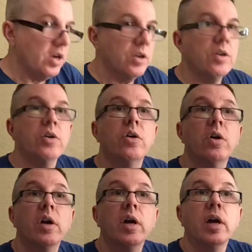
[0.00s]

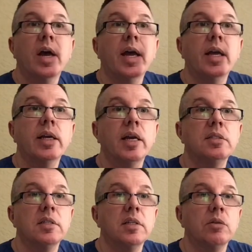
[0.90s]
your
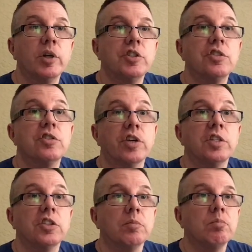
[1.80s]
AKC registration.